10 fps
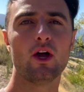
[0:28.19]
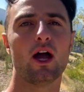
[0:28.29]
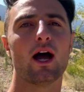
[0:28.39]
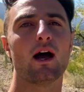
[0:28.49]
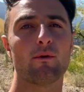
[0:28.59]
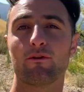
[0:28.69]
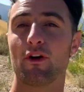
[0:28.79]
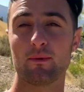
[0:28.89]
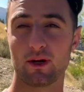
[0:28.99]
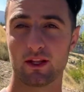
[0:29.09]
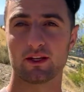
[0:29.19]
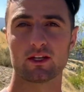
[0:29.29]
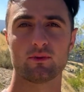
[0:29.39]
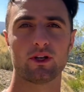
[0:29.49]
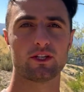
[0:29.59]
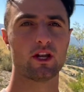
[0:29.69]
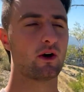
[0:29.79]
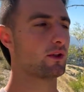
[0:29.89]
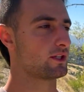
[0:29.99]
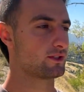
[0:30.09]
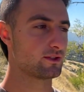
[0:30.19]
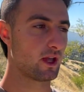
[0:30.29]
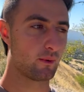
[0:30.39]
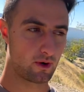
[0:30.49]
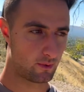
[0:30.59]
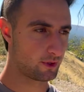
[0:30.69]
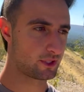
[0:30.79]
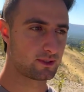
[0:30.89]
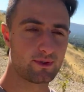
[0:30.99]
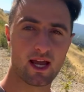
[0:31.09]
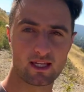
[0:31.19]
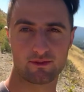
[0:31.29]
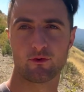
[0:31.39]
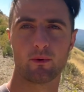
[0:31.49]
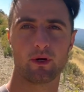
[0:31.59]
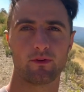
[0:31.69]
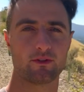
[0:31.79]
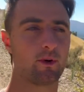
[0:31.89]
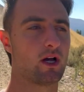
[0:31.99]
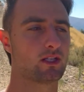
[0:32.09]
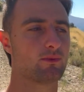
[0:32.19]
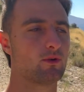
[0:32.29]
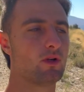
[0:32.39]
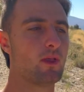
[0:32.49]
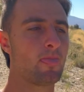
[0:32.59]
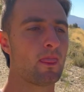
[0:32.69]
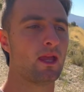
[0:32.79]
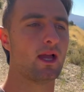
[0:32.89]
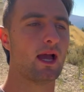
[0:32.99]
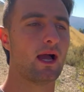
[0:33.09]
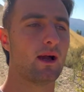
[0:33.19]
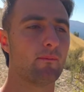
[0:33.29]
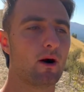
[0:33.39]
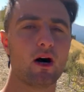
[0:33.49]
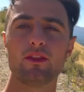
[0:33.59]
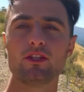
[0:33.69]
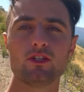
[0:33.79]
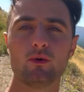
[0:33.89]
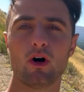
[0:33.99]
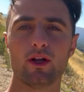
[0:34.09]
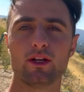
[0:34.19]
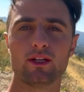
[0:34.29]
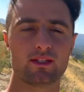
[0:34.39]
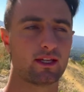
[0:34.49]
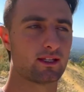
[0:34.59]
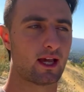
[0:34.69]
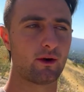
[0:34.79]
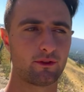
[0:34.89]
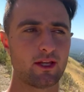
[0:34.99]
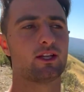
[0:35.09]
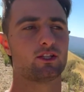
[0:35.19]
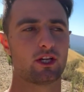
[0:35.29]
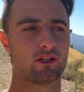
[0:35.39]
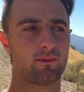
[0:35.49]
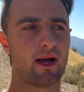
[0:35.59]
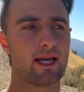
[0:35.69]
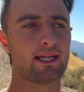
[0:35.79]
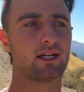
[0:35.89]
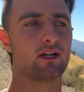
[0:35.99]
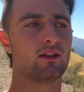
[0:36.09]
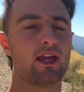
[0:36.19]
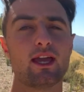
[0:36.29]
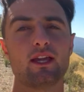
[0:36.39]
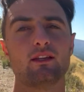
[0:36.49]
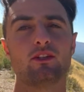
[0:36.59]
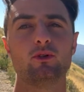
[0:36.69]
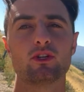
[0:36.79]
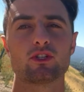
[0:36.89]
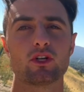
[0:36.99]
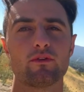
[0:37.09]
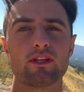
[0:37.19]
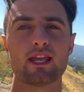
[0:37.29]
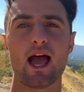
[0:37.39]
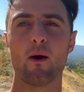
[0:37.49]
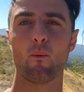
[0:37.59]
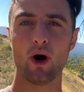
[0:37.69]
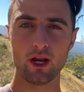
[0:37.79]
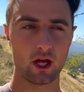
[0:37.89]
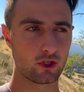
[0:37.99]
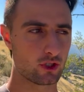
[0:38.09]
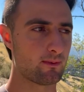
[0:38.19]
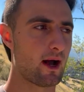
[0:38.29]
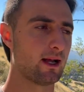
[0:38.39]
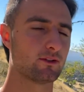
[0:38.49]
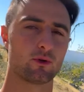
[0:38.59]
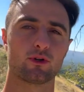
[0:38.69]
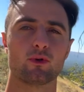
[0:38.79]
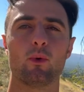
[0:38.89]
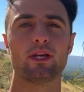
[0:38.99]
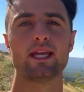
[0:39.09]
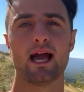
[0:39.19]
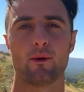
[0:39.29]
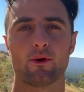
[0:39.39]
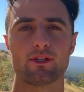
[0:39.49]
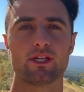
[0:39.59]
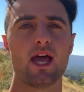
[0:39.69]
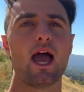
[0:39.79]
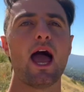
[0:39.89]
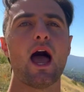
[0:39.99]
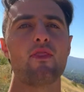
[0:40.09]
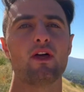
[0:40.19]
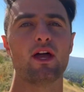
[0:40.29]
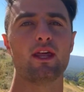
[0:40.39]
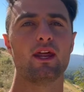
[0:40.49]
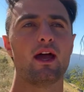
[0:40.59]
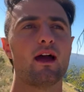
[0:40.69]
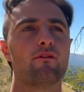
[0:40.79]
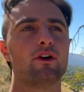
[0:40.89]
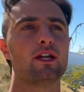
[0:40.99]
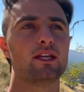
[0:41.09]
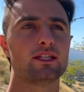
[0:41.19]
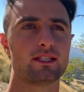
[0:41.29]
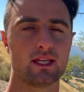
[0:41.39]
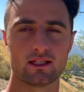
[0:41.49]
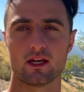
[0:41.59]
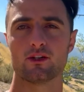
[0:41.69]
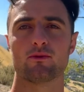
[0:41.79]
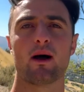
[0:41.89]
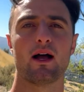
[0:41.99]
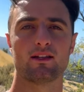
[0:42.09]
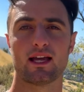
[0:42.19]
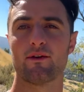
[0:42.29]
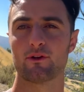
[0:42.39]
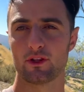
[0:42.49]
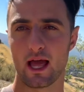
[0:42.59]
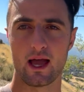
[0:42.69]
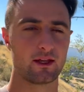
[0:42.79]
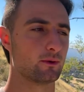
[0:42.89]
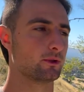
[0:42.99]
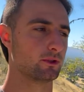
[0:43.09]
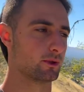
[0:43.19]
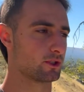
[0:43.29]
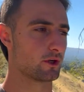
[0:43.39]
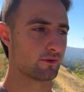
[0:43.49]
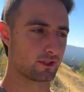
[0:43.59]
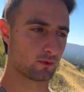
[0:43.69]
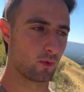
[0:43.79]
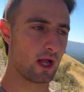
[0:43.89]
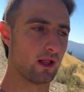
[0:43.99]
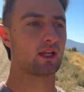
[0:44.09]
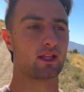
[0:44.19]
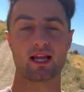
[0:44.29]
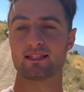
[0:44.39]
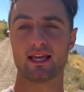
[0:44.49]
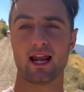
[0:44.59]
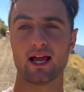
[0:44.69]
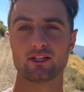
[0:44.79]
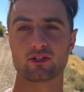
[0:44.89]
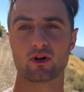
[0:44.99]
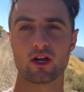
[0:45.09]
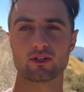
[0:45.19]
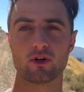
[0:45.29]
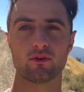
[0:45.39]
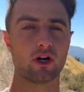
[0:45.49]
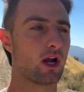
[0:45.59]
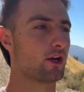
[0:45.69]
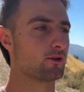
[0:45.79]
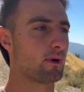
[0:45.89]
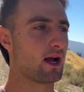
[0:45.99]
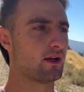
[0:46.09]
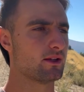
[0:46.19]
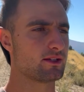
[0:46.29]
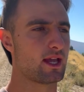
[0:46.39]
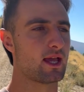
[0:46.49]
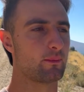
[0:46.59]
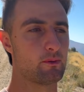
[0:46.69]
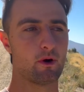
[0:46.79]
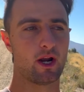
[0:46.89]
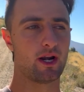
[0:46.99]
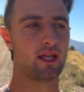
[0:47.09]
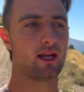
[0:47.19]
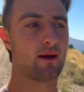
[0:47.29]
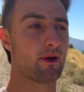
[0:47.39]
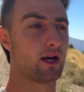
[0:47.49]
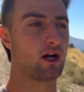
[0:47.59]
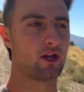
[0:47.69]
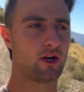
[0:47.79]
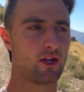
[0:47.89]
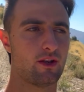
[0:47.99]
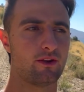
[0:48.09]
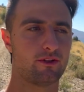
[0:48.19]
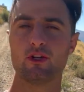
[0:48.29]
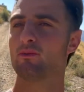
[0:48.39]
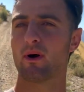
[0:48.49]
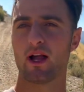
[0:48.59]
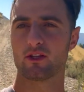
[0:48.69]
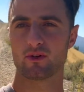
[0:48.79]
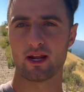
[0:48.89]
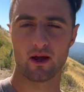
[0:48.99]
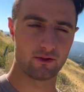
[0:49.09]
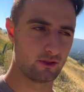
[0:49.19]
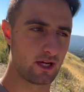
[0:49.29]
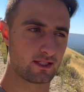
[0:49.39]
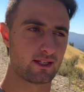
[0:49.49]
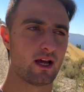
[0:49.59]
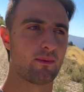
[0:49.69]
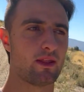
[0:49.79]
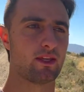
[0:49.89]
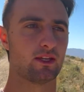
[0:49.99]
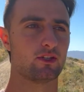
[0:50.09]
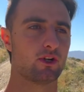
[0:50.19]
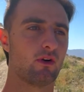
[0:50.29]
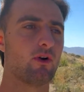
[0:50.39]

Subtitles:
and for anybody that does want to know, I want this to be as informative as possible. On these new Hondas, I don't think it's just the Pioneer. They do a service at 100 miles or 20 hours, and then every 600 miles after that, you will do a service as well. Like I said, I just crossed over 100 miles and we brought it in. I'm at 102 miles right now, as you guys could tell by the intro.